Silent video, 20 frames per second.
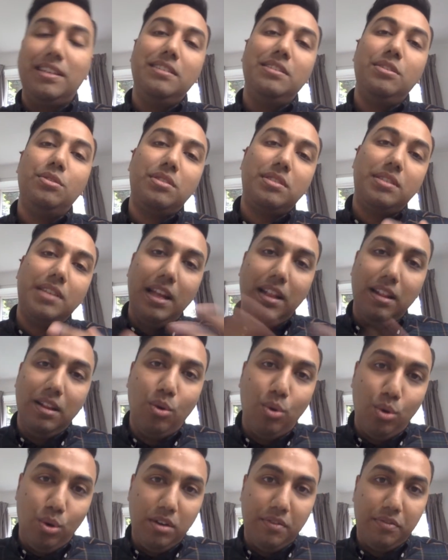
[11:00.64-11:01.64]
you sell
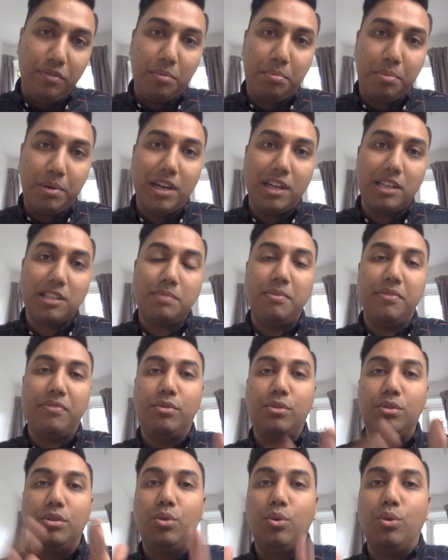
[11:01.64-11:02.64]
all of your products
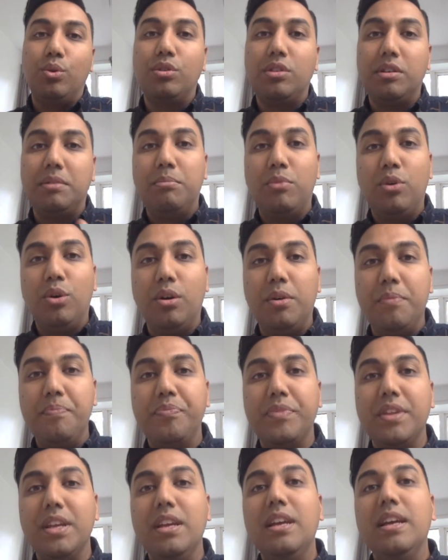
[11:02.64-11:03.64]
before you order more.
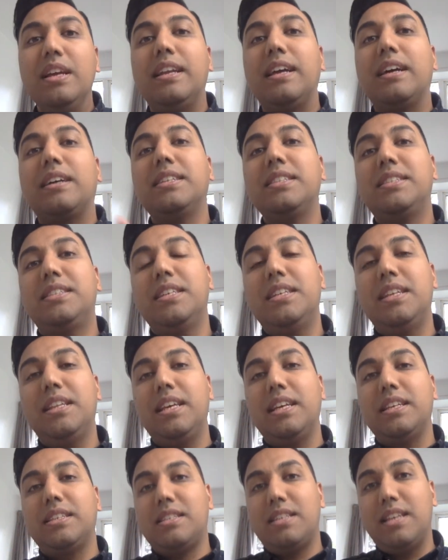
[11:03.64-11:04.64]
Now consider
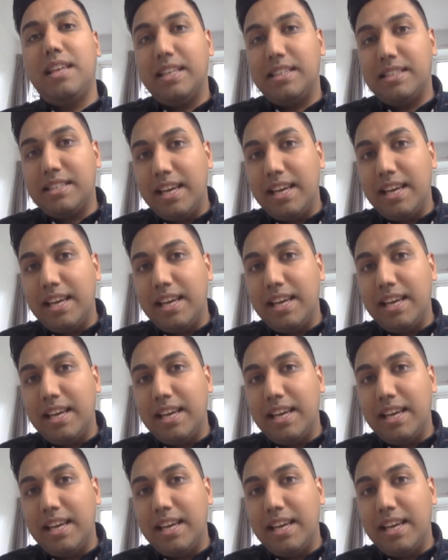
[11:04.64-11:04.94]
this, it